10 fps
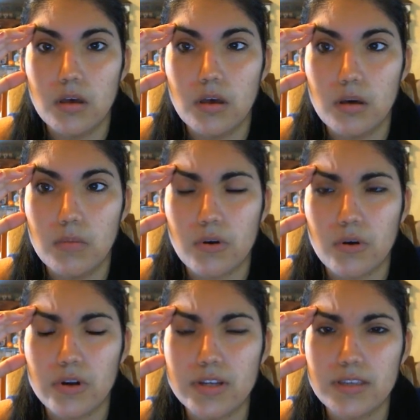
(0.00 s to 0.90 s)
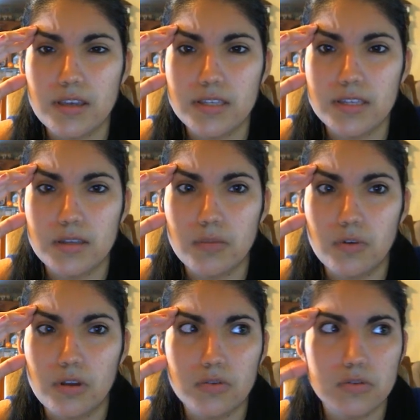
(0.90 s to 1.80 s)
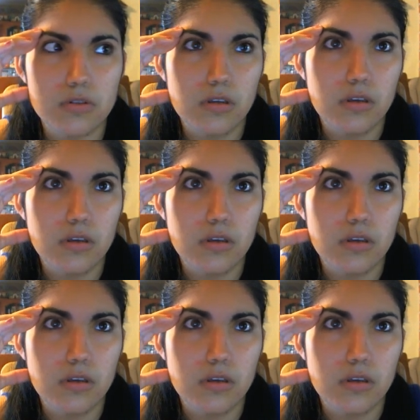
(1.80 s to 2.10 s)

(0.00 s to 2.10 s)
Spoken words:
Or criticizing someone else.